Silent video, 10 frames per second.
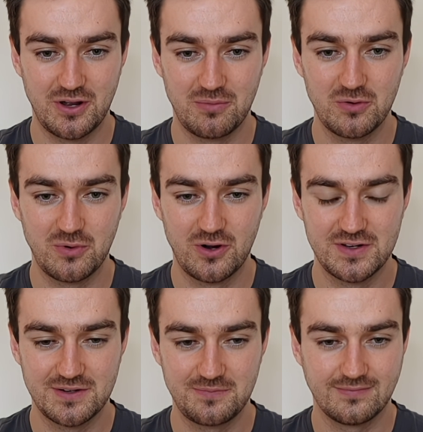up the
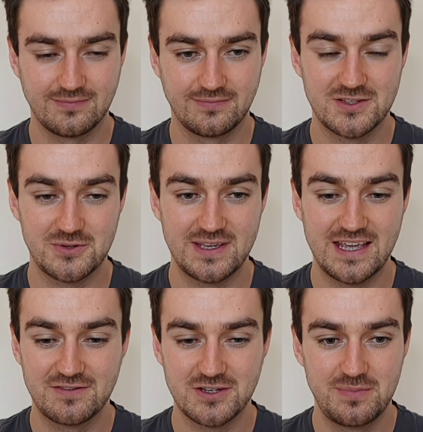board. So he
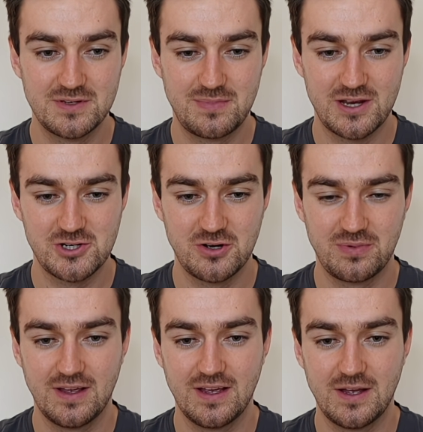gives up his bishop.